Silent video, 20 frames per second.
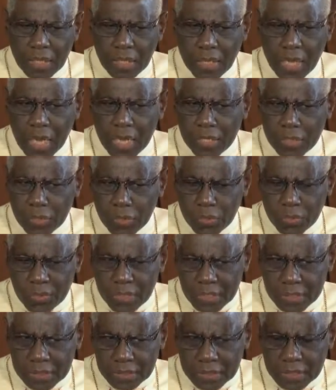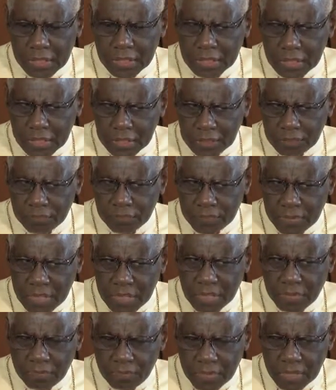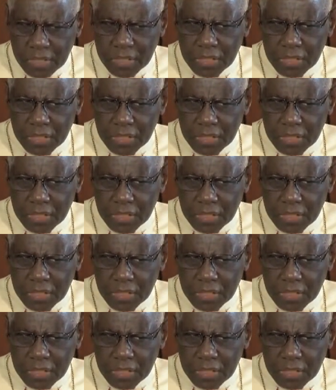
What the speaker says: I know that it is very, very